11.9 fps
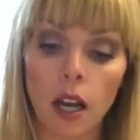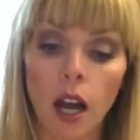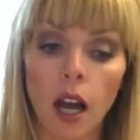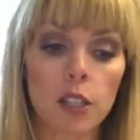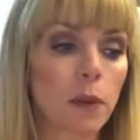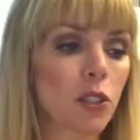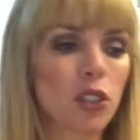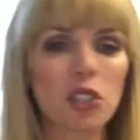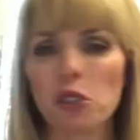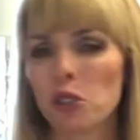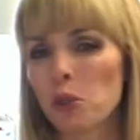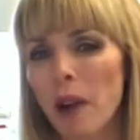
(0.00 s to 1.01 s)
especially as
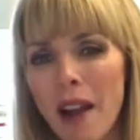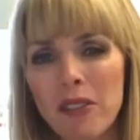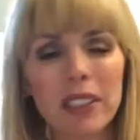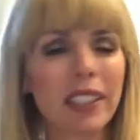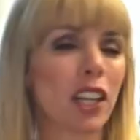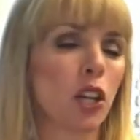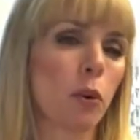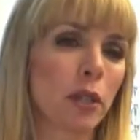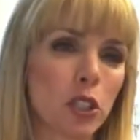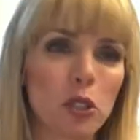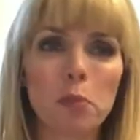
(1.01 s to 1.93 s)
you're traveling and going to new